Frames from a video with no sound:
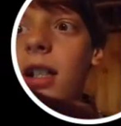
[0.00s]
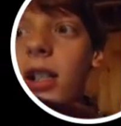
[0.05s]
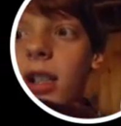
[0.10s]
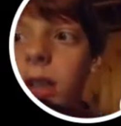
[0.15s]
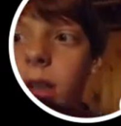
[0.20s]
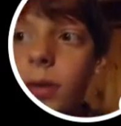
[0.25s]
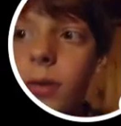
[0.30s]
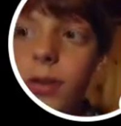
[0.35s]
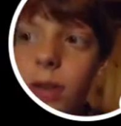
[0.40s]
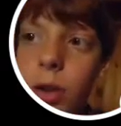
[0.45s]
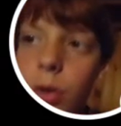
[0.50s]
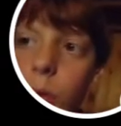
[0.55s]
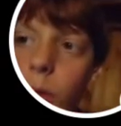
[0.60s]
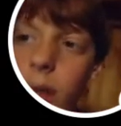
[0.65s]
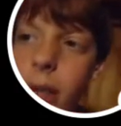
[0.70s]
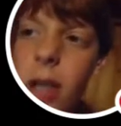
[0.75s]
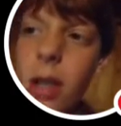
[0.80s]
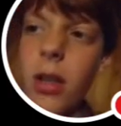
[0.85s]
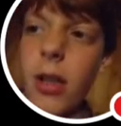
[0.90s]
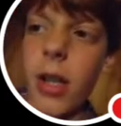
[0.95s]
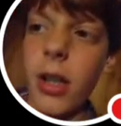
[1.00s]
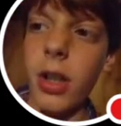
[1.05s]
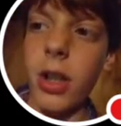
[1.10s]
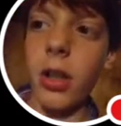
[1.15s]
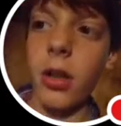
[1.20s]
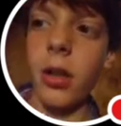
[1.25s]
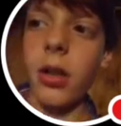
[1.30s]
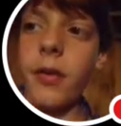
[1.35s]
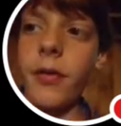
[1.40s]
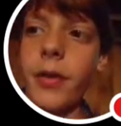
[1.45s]
it into the toy
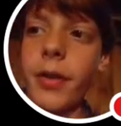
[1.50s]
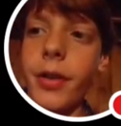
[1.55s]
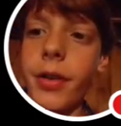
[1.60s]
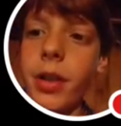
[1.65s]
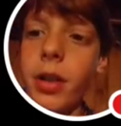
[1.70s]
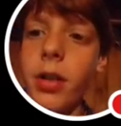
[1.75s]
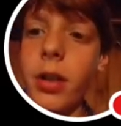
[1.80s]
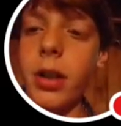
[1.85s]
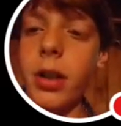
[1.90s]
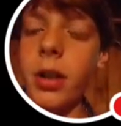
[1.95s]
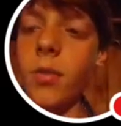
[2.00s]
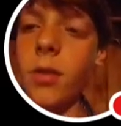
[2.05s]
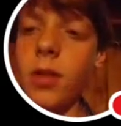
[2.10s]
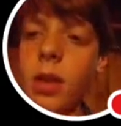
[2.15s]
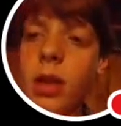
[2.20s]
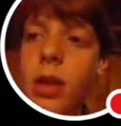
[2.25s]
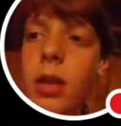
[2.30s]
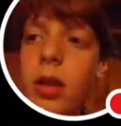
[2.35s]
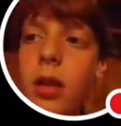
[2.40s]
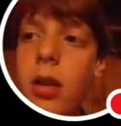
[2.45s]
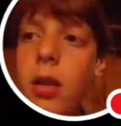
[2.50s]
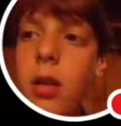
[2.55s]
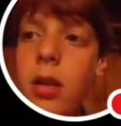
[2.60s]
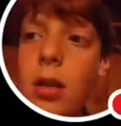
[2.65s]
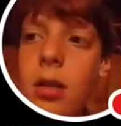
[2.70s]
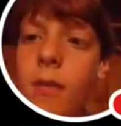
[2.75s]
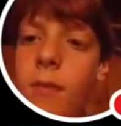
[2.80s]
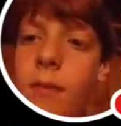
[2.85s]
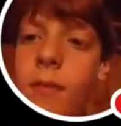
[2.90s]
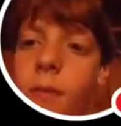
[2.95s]
collection of the Sonic one. Um,
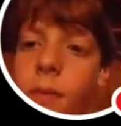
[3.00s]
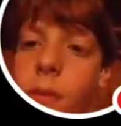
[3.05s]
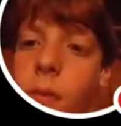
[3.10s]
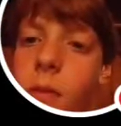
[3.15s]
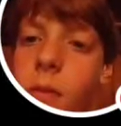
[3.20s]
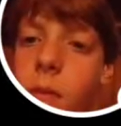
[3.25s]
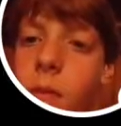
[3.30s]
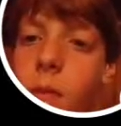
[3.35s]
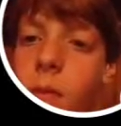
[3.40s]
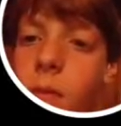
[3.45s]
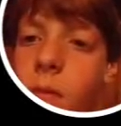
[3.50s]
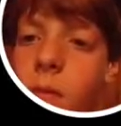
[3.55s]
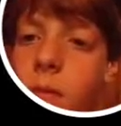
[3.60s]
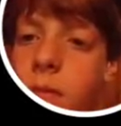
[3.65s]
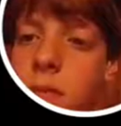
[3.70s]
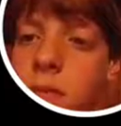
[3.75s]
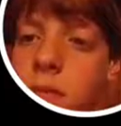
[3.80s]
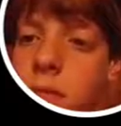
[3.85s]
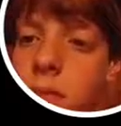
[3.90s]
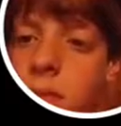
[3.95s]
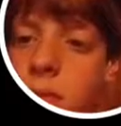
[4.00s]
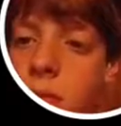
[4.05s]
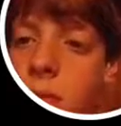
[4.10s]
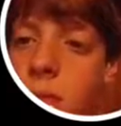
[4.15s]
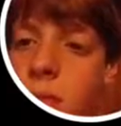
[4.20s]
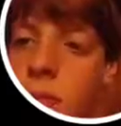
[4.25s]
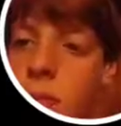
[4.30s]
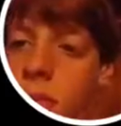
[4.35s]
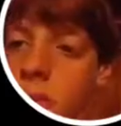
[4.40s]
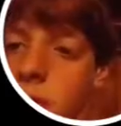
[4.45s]
look. Do, is there
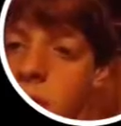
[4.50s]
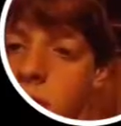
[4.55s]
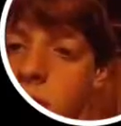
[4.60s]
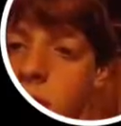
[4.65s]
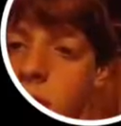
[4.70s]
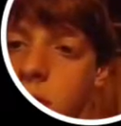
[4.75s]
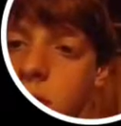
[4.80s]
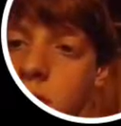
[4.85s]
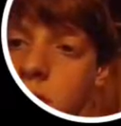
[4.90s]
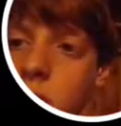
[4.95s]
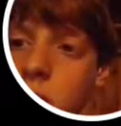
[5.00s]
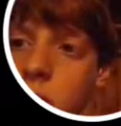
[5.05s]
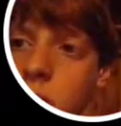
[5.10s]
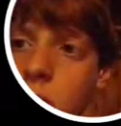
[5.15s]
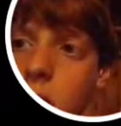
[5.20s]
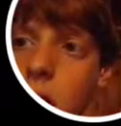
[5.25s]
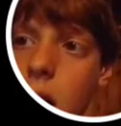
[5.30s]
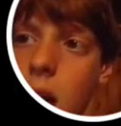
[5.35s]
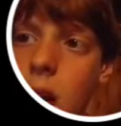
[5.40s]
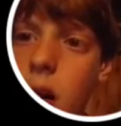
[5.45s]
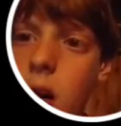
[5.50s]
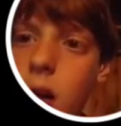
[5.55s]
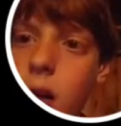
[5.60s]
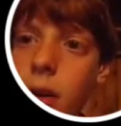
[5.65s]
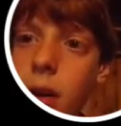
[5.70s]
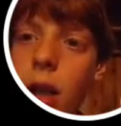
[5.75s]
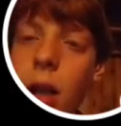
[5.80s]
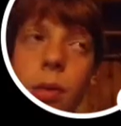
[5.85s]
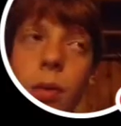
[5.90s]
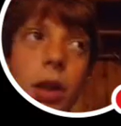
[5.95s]
anybody on? Uh,
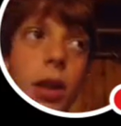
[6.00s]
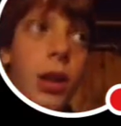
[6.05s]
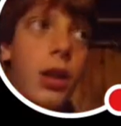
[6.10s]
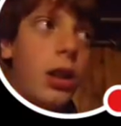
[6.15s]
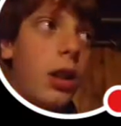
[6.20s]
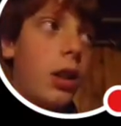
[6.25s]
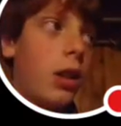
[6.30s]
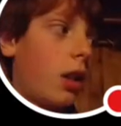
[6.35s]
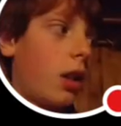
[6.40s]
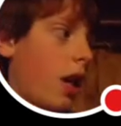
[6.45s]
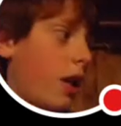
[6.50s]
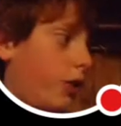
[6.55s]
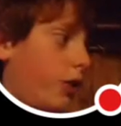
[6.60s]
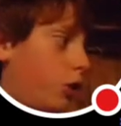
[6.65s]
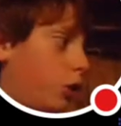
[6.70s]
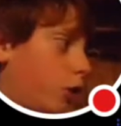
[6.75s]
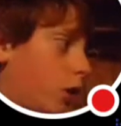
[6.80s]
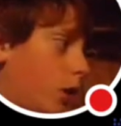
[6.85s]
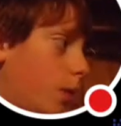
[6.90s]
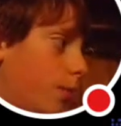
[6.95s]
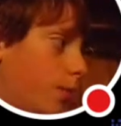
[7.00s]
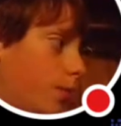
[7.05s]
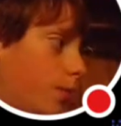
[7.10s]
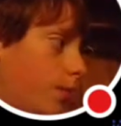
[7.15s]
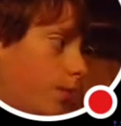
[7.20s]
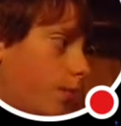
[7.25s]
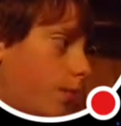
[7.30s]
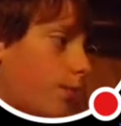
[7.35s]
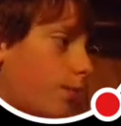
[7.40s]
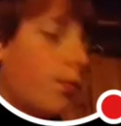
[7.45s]
no, it isn't a live thing.
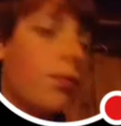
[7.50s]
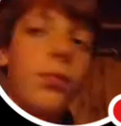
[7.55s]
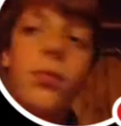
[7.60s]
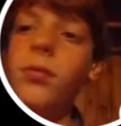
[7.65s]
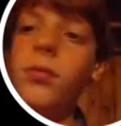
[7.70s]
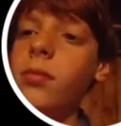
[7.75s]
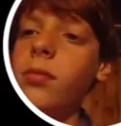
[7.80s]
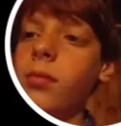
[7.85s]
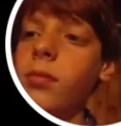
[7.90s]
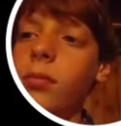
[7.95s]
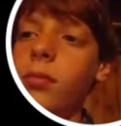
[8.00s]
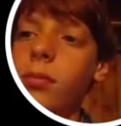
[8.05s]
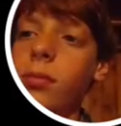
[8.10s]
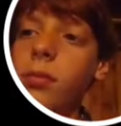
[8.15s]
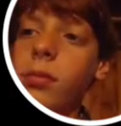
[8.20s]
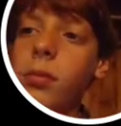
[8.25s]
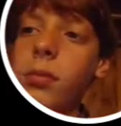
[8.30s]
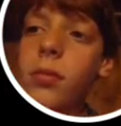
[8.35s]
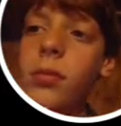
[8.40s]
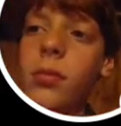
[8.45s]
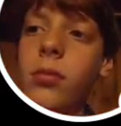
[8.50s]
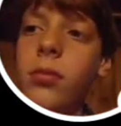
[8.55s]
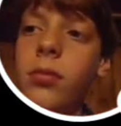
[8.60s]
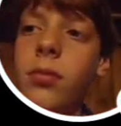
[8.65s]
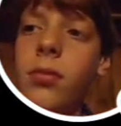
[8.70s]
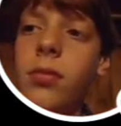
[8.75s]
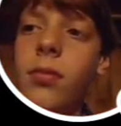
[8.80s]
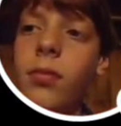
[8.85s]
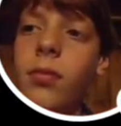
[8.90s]
Oh. Hello.